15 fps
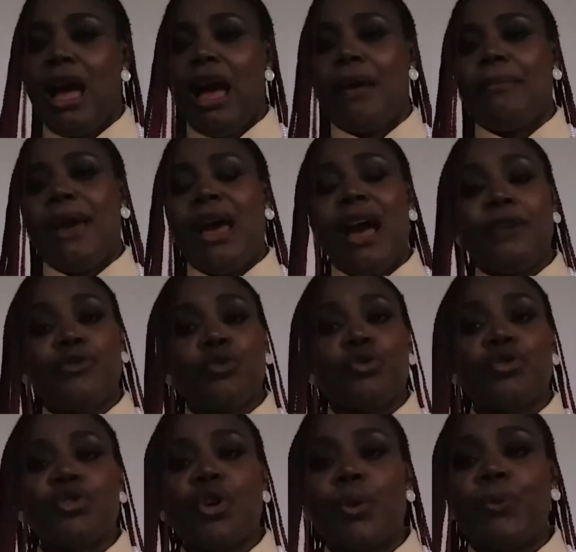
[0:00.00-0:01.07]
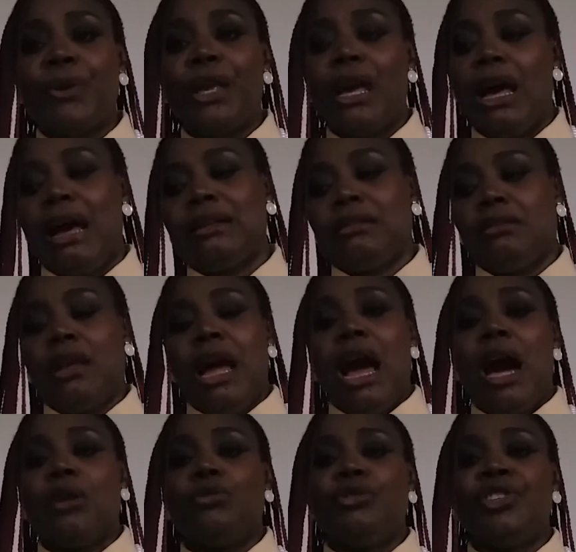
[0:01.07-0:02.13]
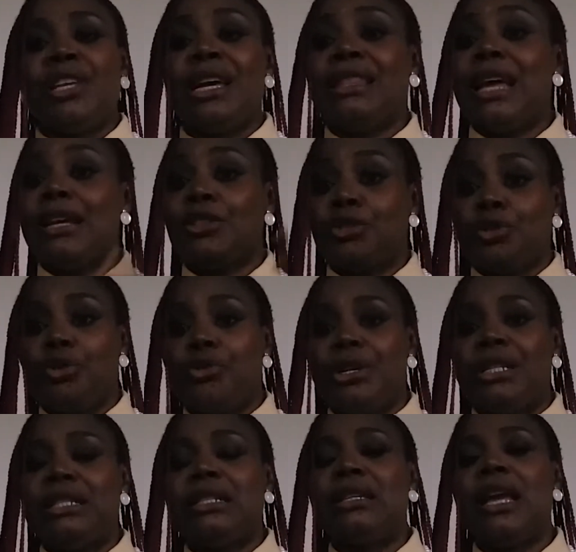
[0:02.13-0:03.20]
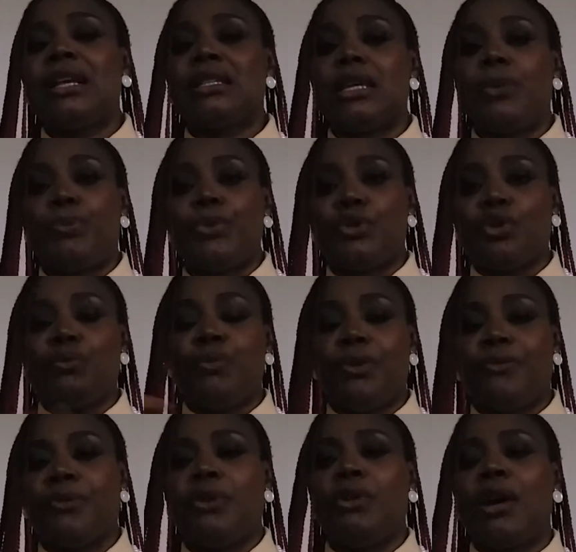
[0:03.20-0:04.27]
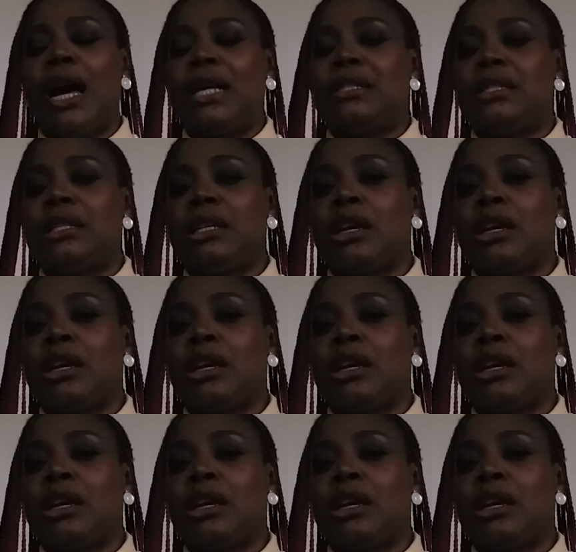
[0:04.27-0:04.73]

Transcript: I might have to stop here, and I will share that story in the next episode before I